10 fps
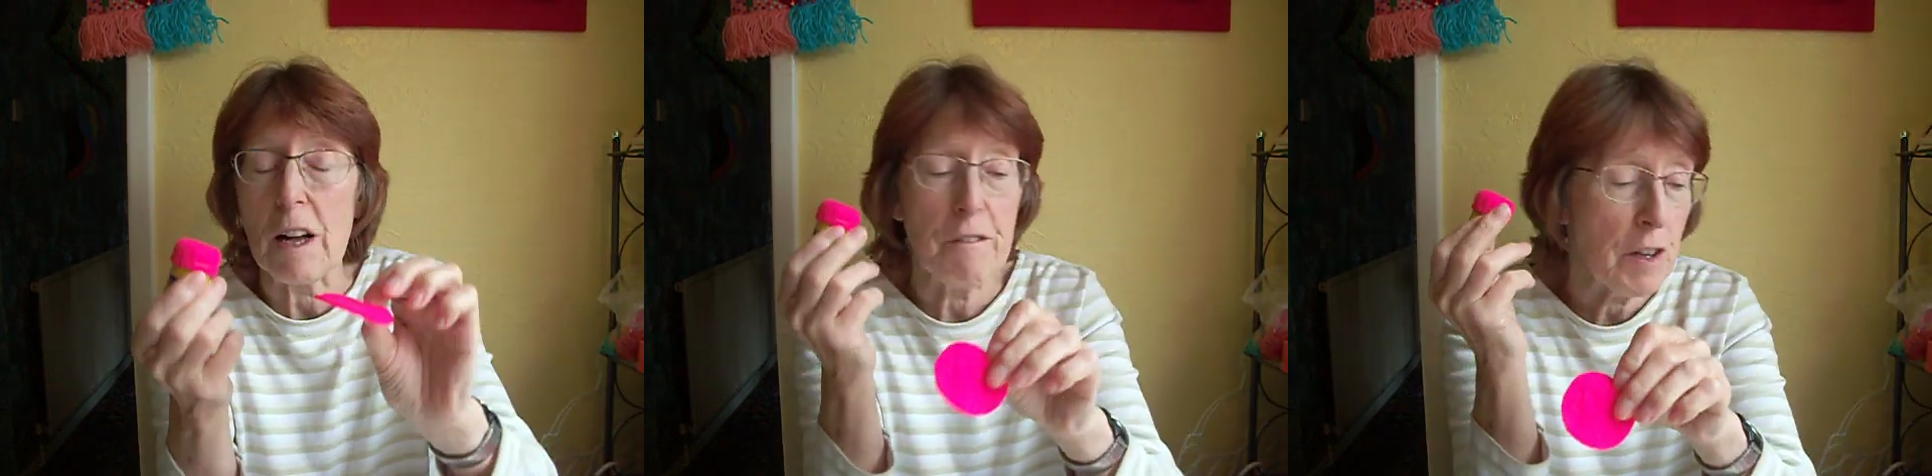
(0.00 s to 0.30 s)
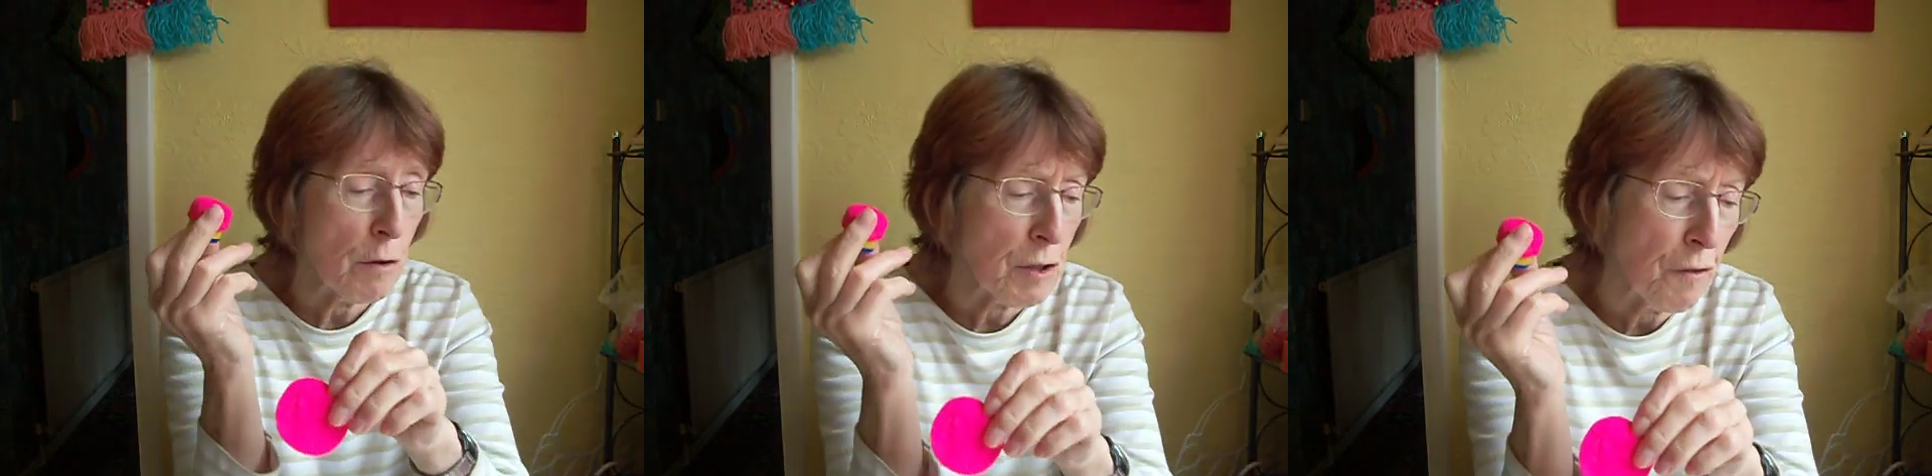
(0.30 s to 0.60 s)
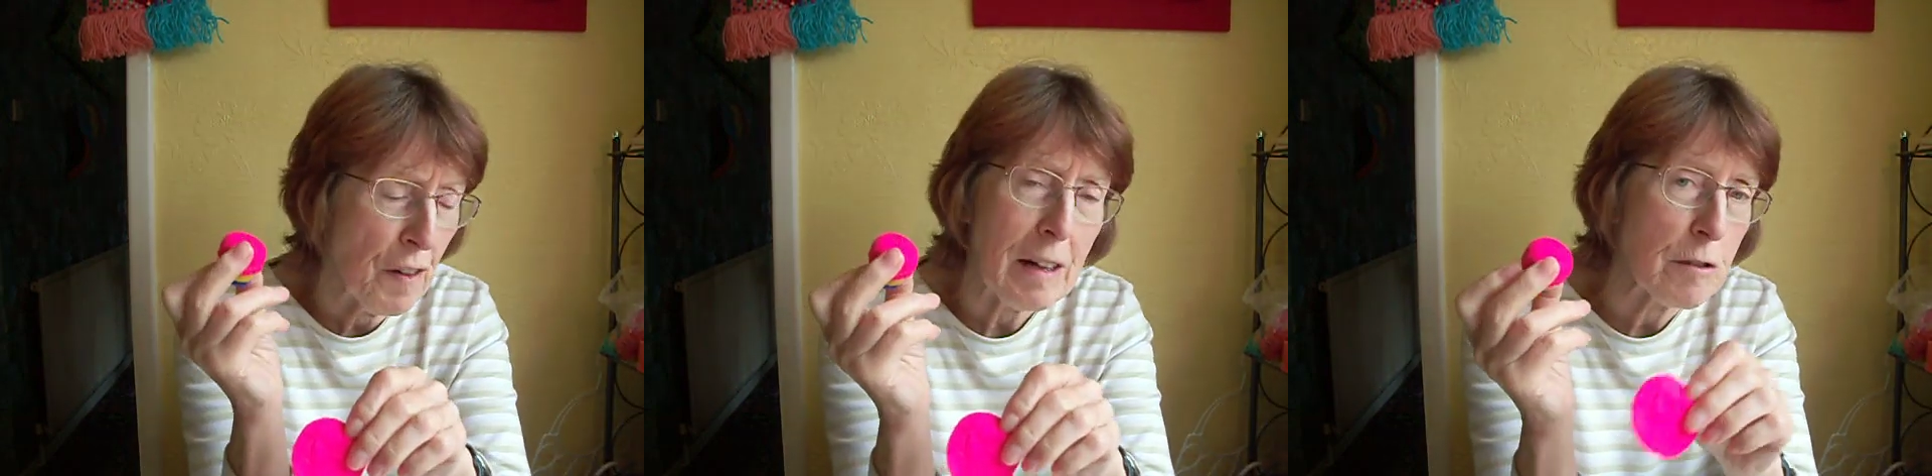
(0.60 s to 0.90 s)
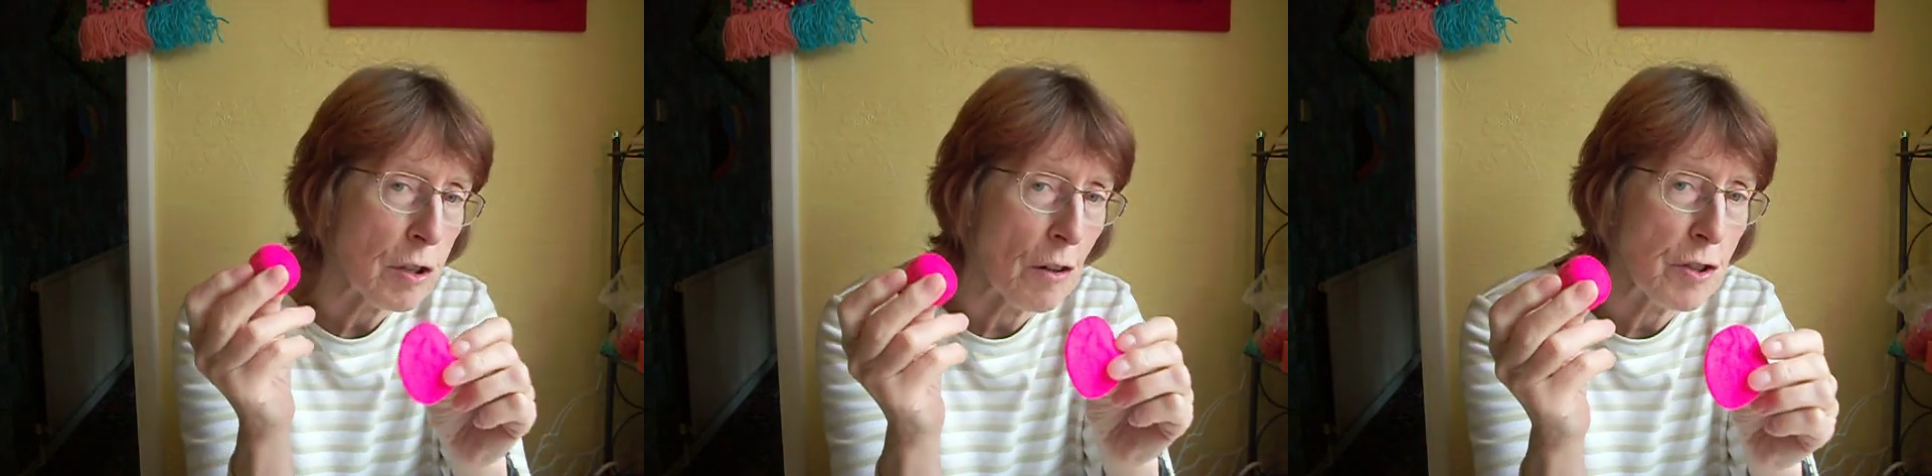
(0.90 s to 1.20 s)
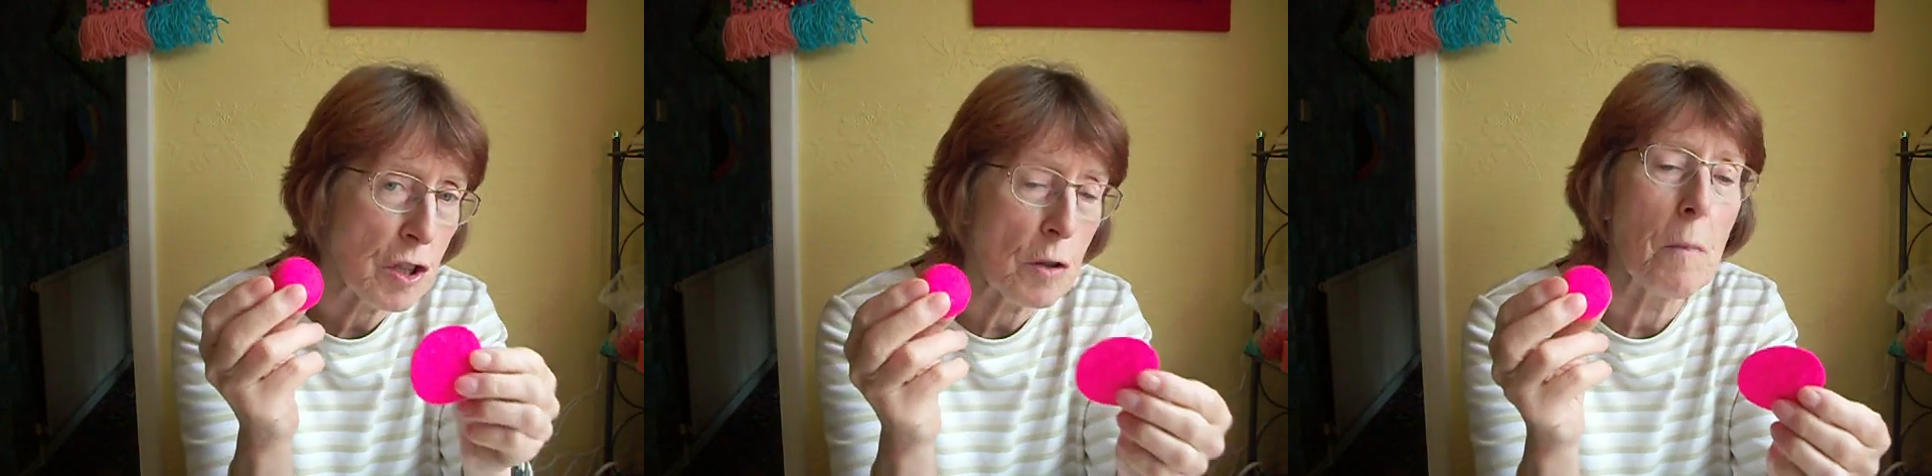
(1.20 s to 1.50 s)
I've used felt on
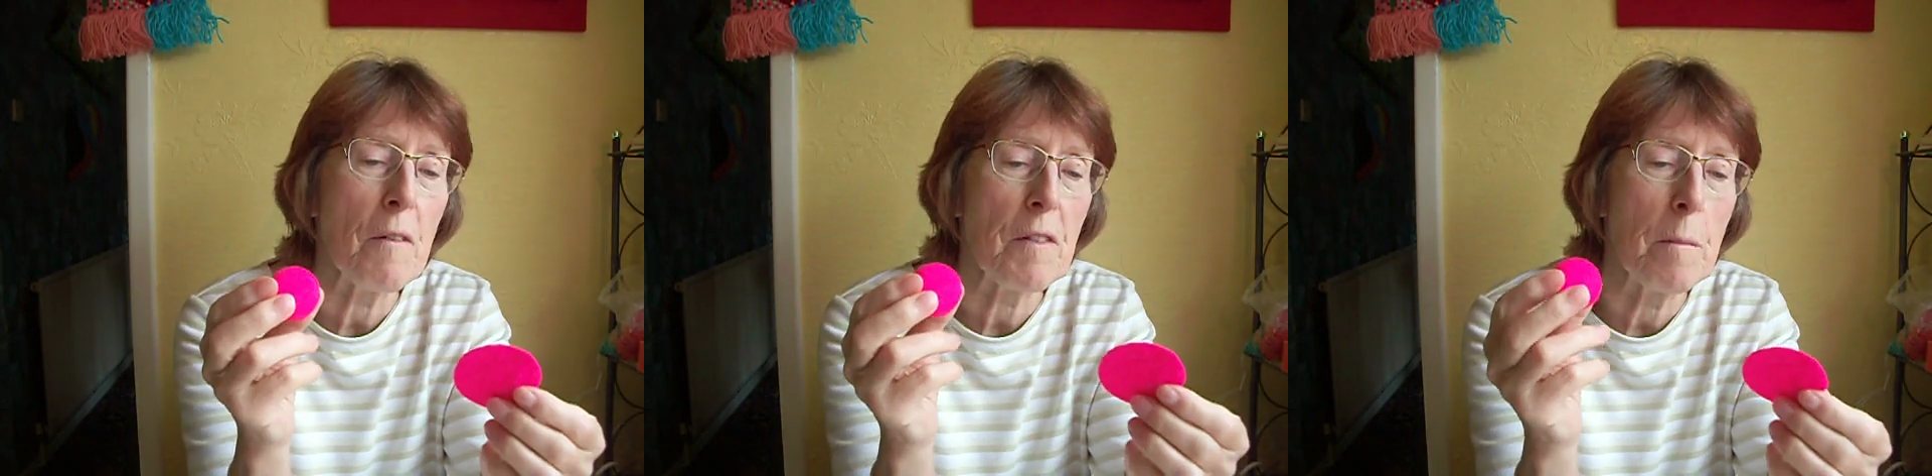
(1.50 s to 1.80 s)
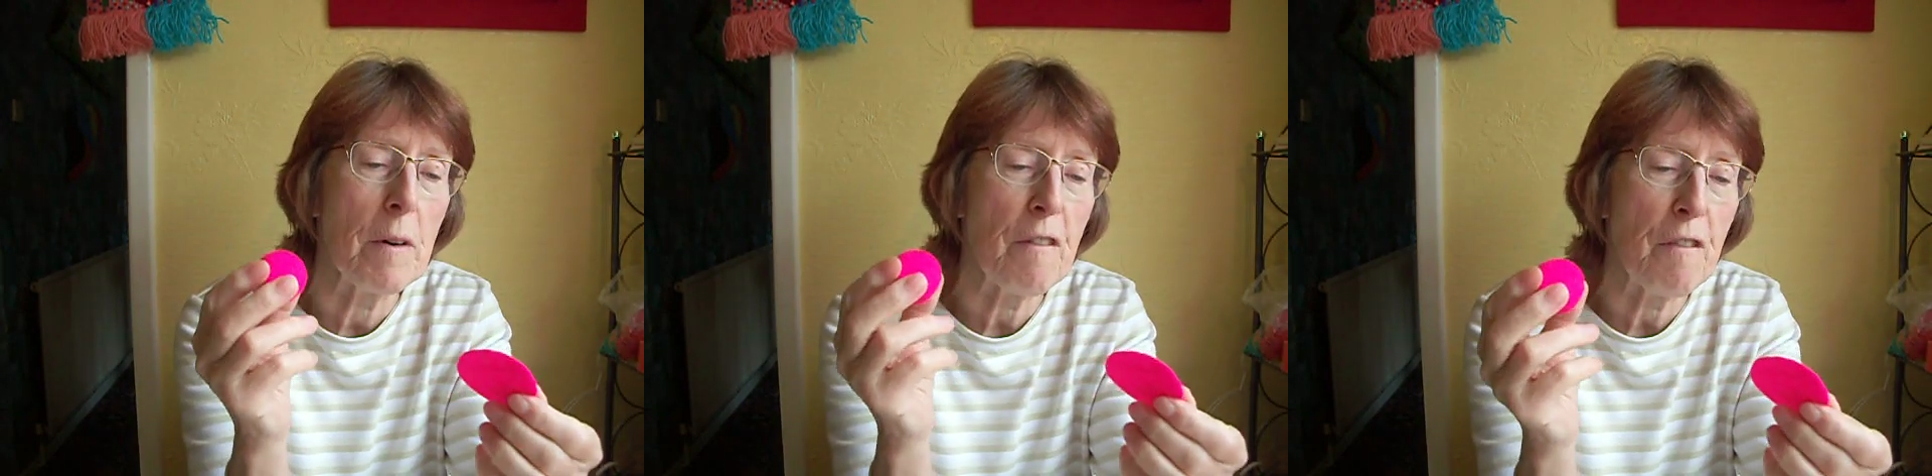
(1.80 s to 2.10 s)
some of them, but